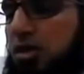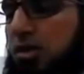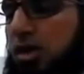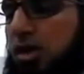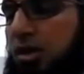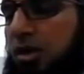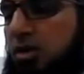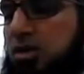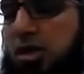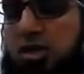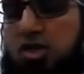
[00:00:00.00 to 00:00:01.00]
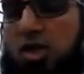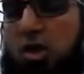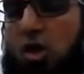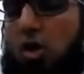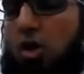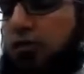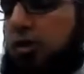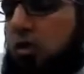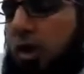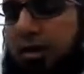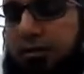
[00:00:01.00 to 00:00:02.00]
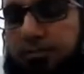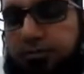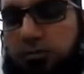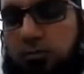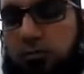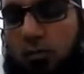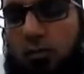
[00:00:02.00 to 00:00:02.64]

the miraculous nature of the Quran.